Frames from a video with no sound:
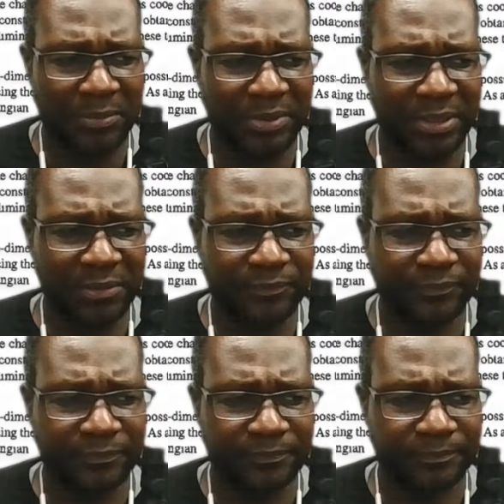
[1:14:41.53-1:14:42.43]

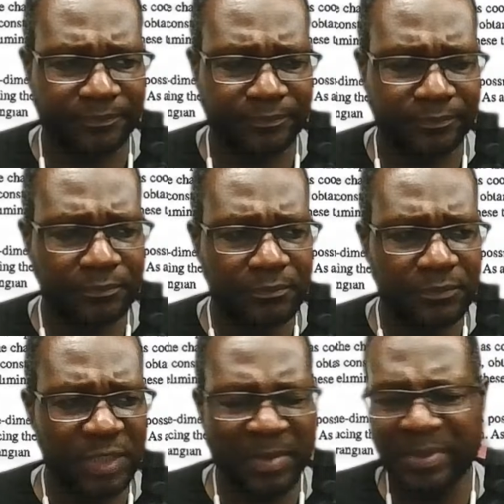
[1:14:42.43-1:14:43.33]
Probably,
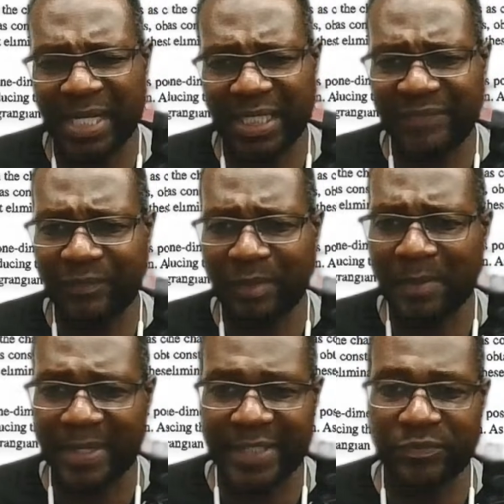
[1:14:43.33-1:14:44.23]
maybe that could even
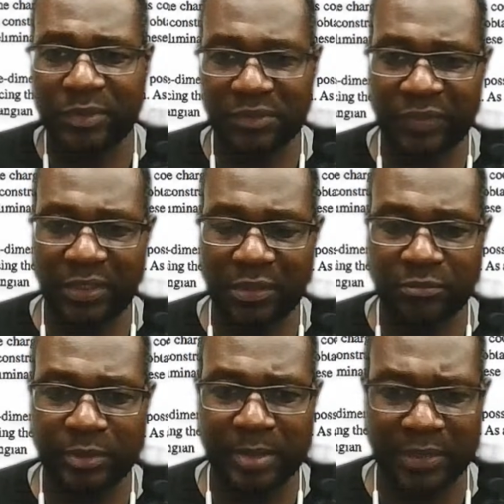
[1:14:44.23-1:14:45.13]
be in my next week's
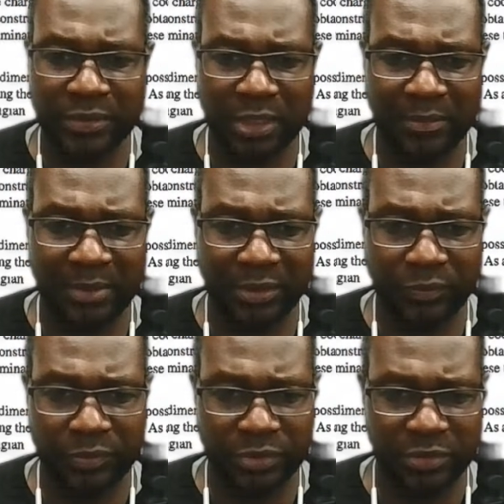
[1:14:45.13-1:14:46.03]
video. Maybe I'll talk
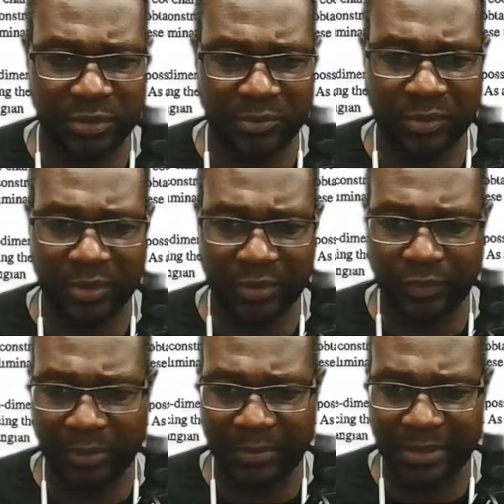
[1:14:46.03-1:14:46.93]
about the research I'm doing
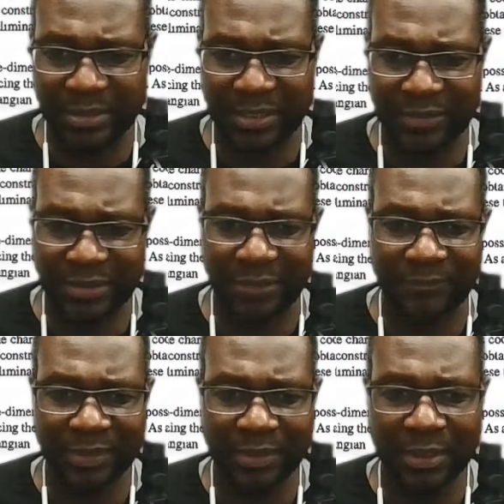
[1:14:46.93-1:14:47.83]
and doing MESA. I'll see.